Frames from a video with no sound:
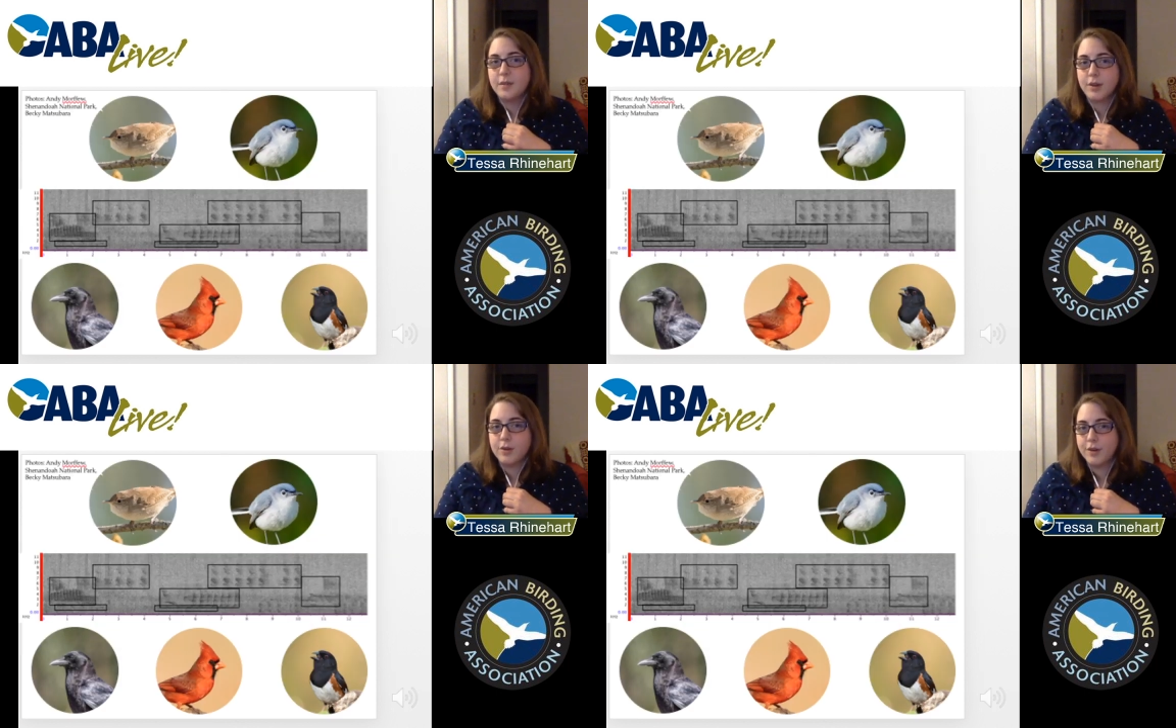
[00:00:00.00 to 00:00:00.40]
the
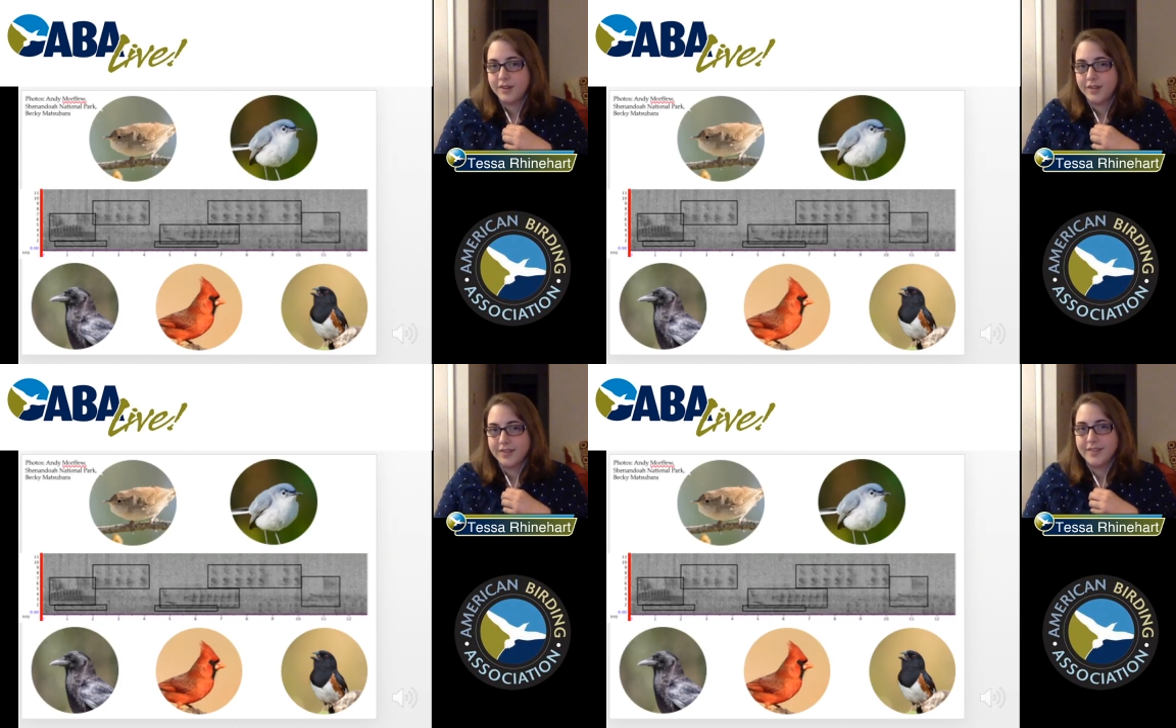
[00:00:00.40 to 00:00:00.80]

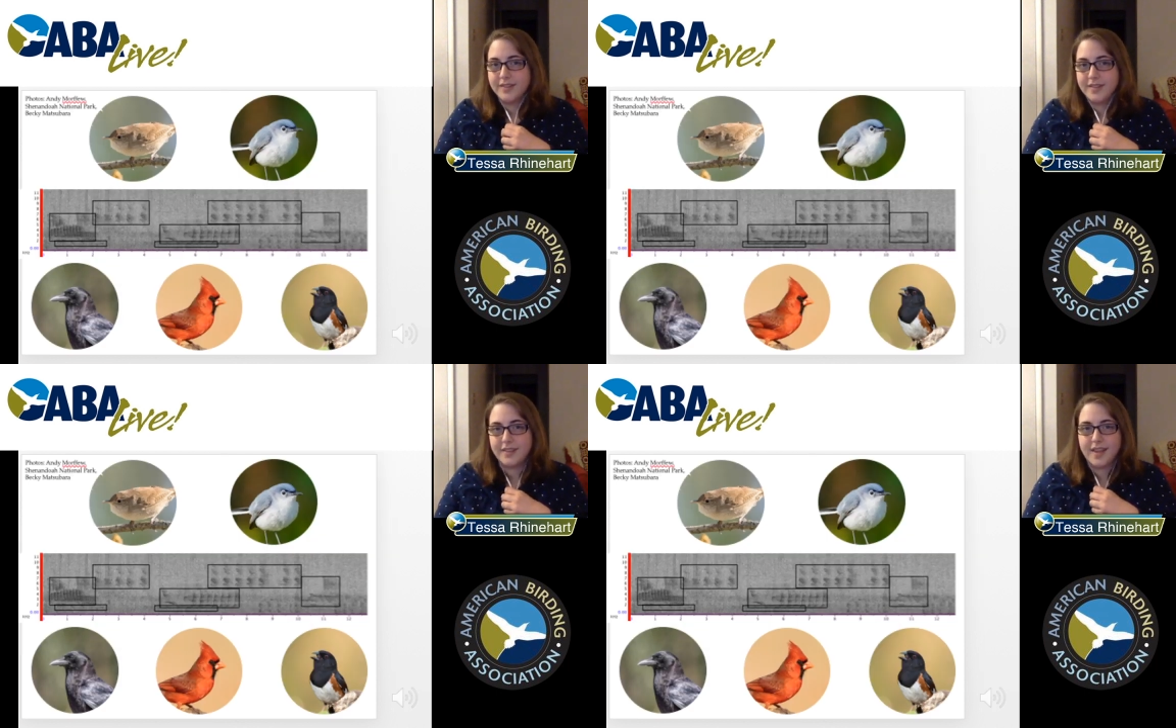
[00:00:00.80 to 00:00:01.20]

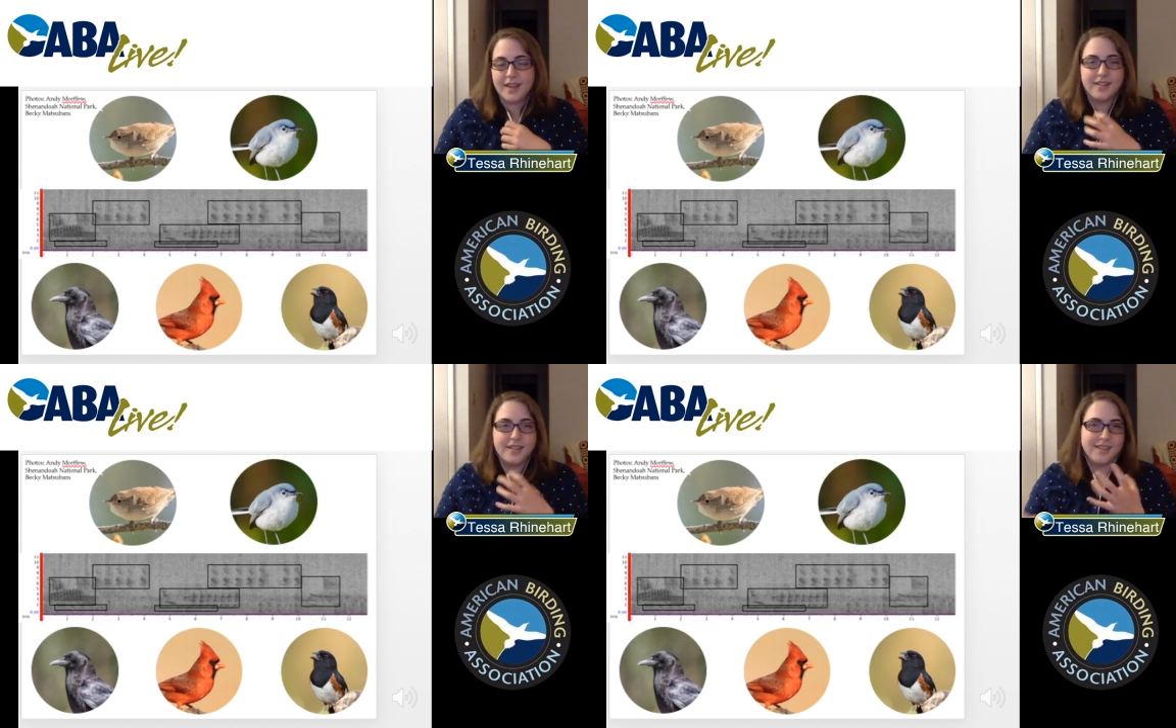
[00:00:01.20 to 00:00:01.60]
recordings
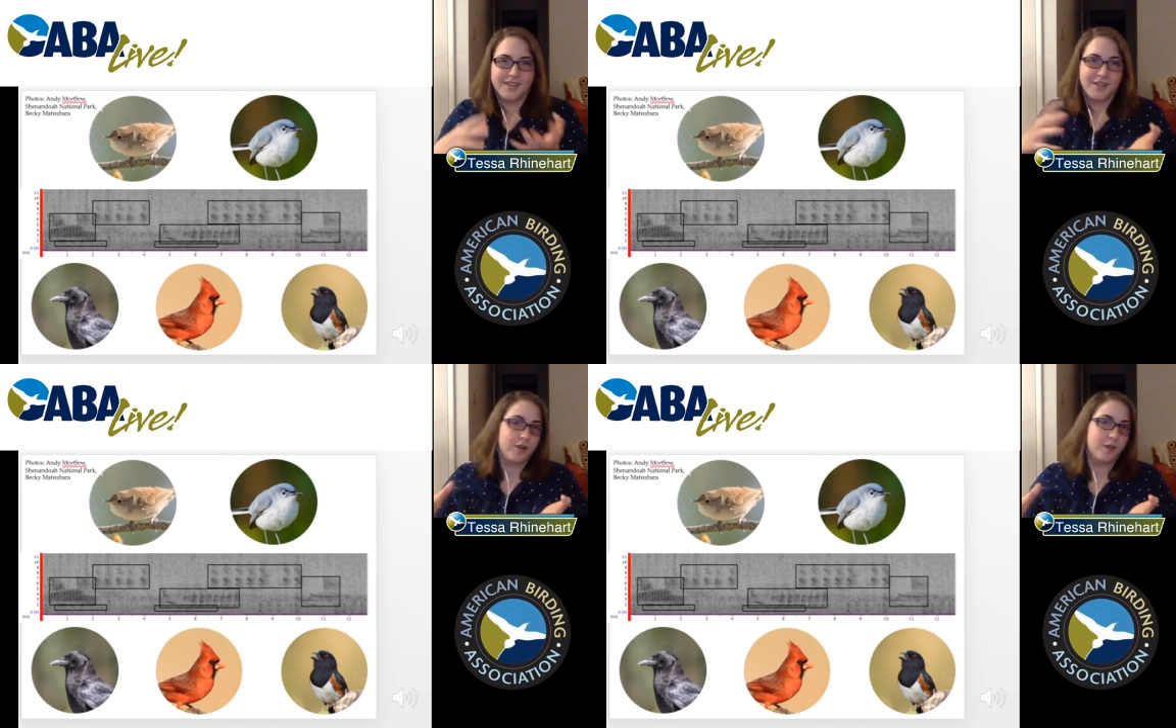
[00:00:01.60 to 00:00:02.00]
that
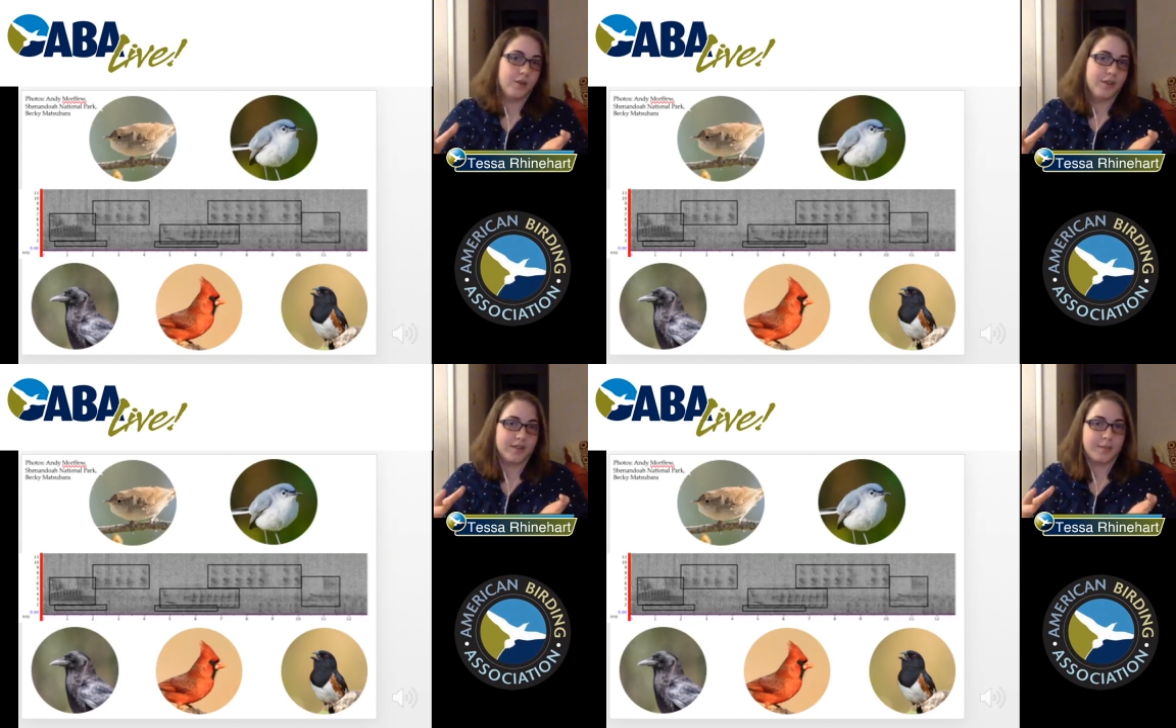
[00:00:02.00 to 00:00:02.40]

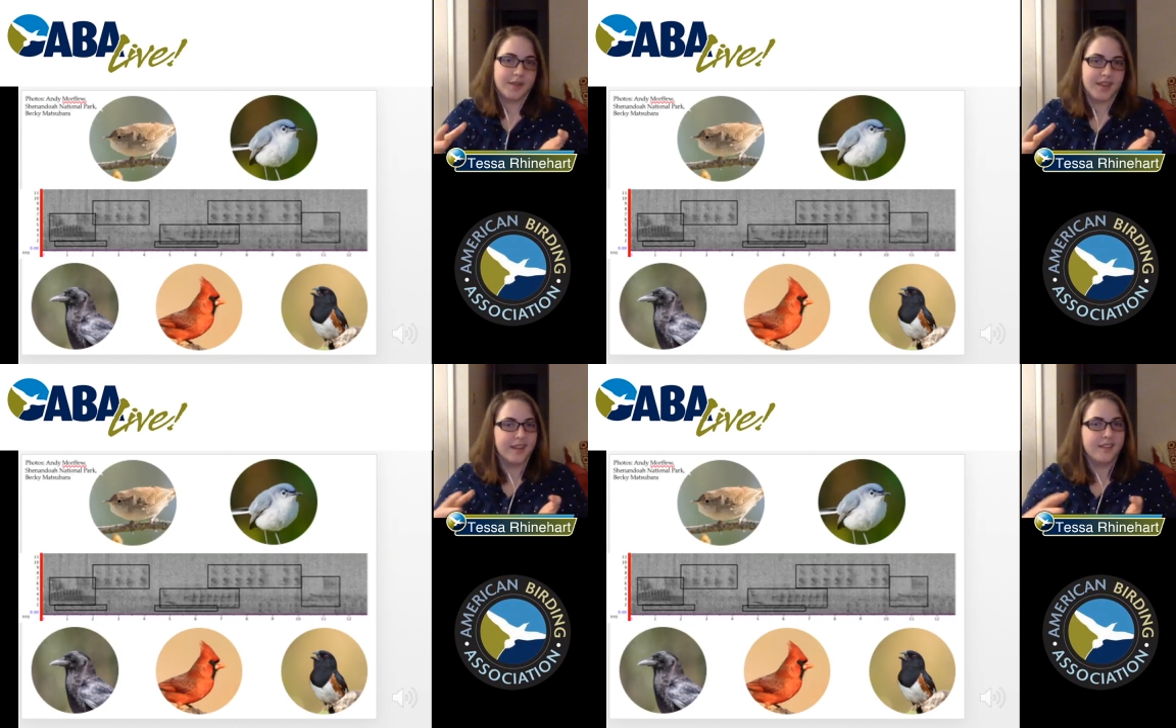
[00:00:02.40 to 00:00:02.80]
we just
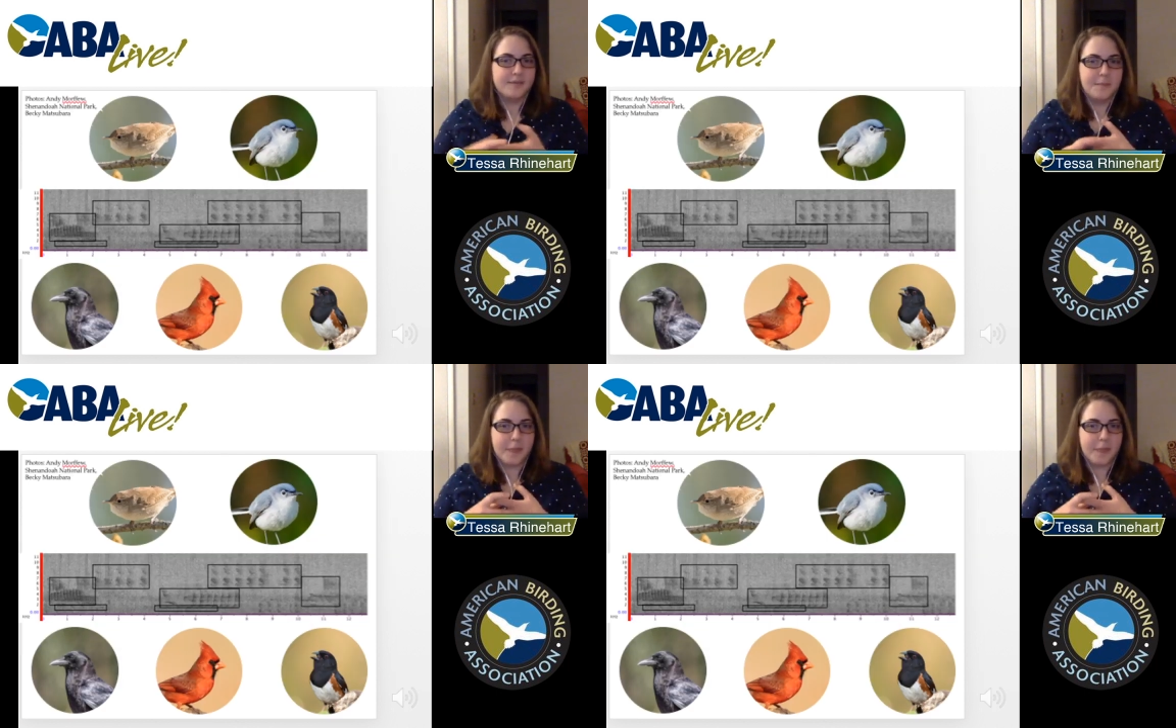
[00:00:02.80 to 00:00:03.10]
played.